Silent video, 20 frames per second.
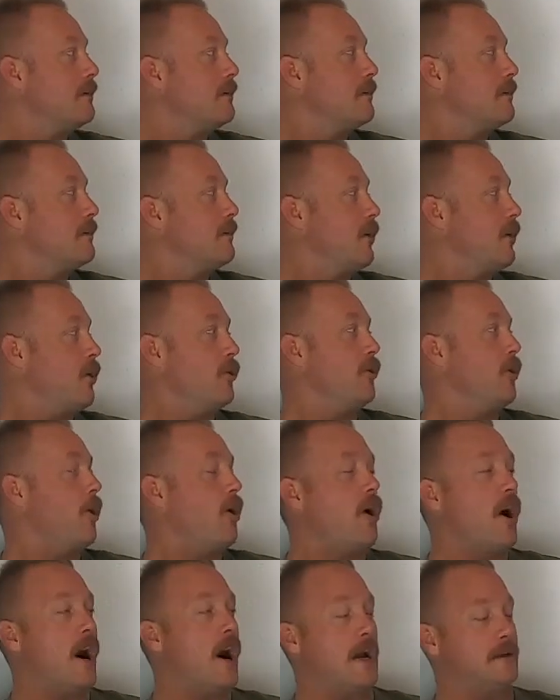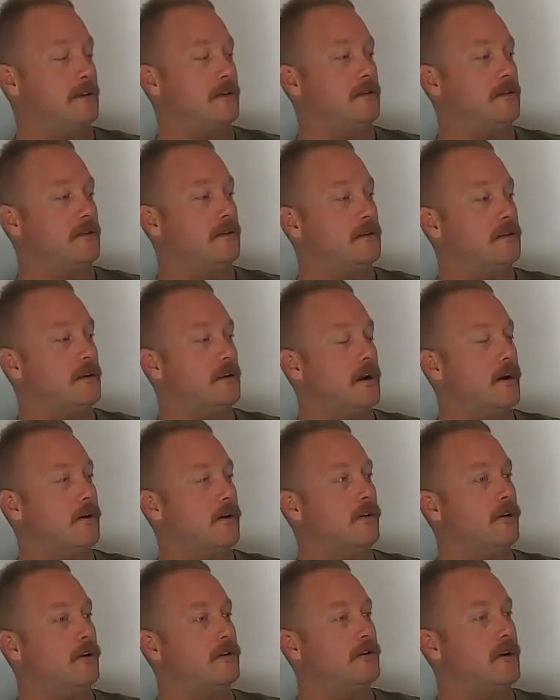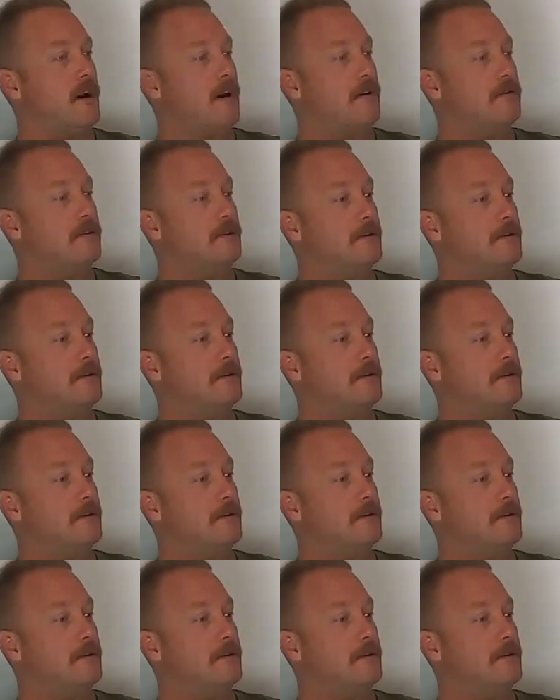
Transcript: man. Prosecco On dope. ice is how I'd like to have it.